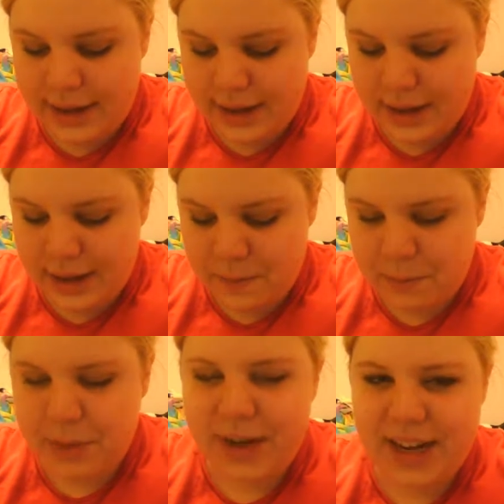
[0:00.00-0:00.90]
am
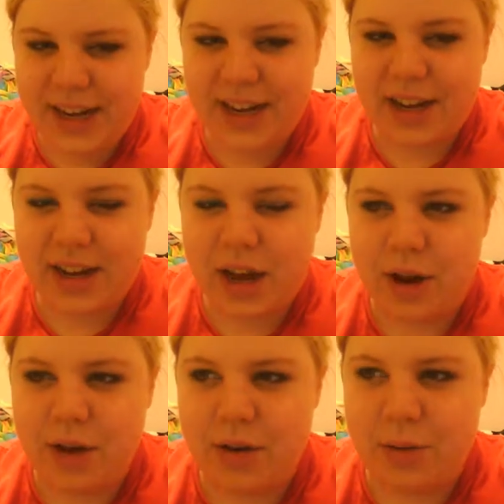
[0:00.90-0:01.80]
pretty
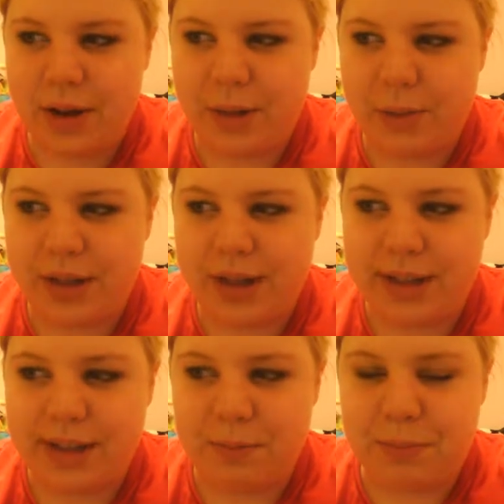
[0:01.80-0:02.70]
annoyed with
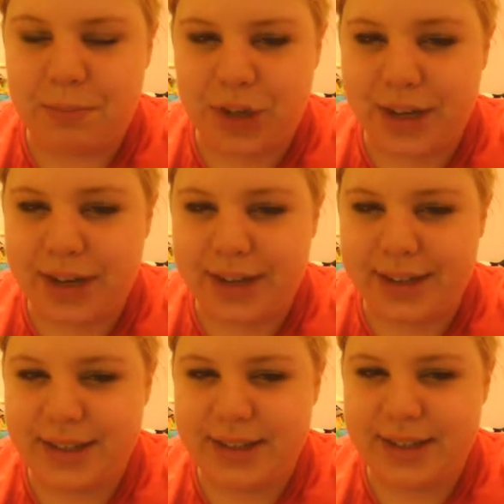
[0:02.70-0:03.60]
these budget
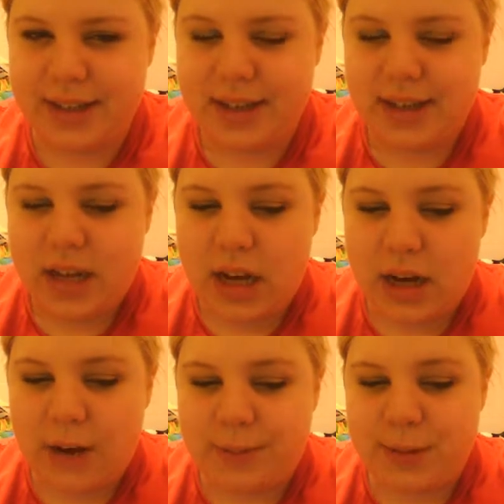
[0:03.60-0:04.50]
cuts,
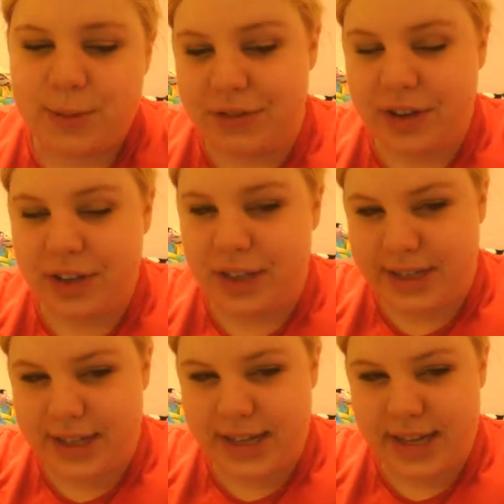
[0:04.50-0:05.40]
specifically the
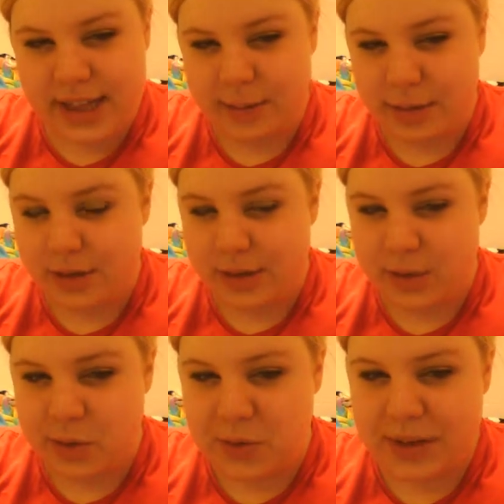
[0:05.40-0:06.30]
state that I'm going to
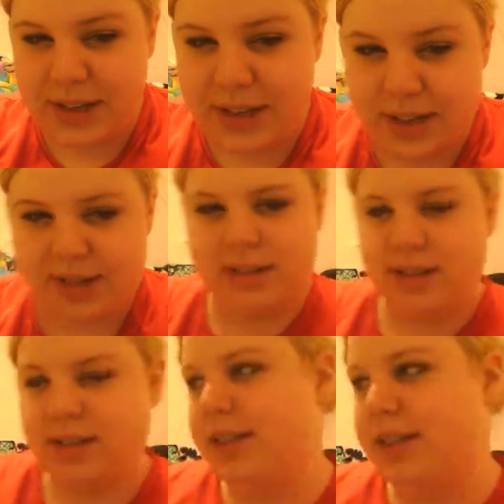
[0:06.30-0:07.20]
school in, because
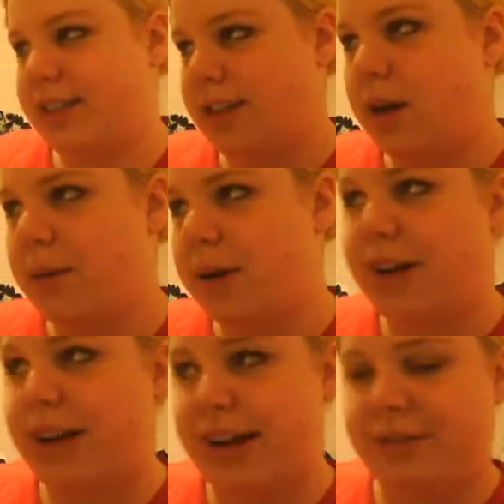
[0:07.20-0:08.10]
it did come on
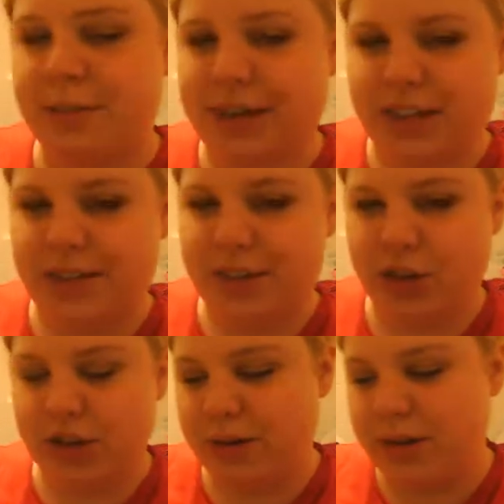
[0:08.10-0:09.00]
after my TV
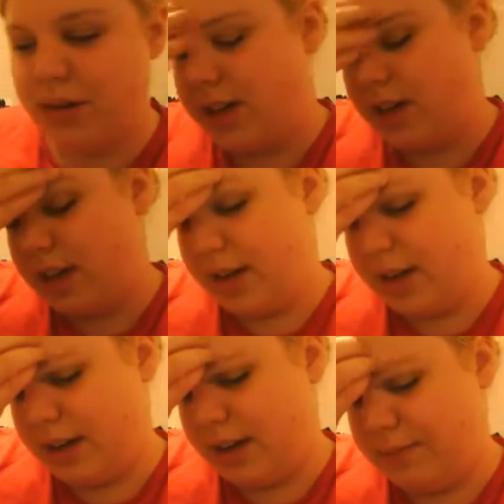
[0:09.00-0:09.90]
show.
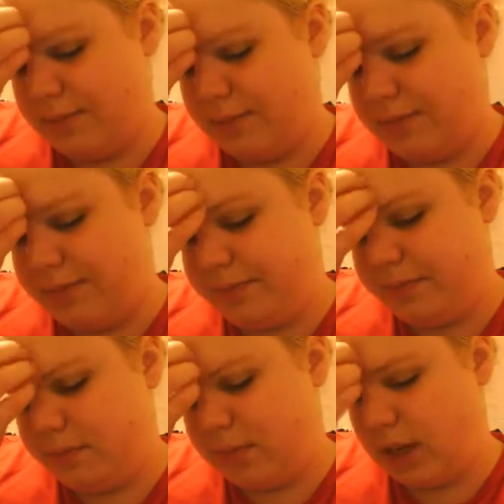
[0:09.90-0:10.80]

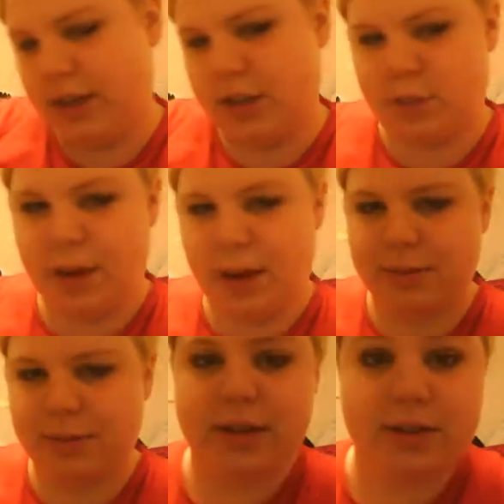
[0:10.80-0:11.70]
Kind of just popped up
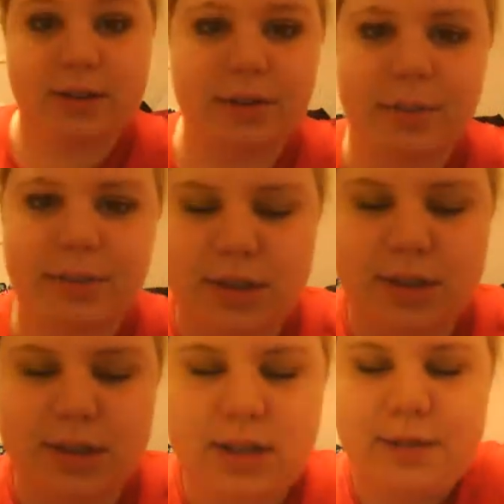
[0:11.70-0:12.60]
like some numbers and
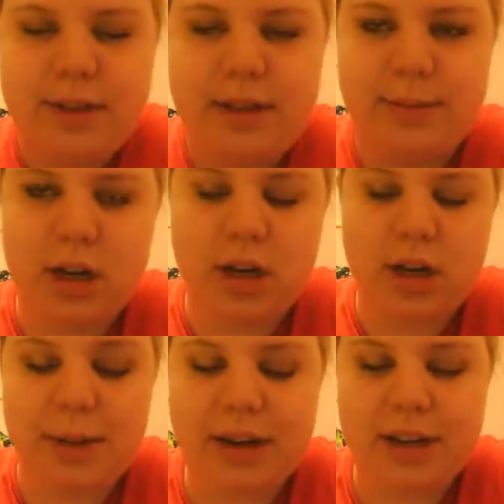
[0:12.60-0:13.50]
stuff, and they were talking
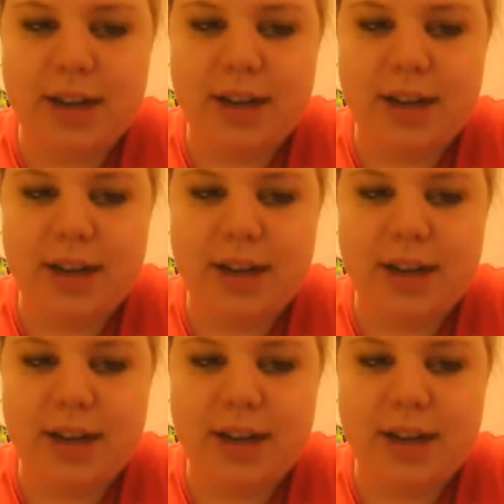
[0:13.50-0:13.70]
about it.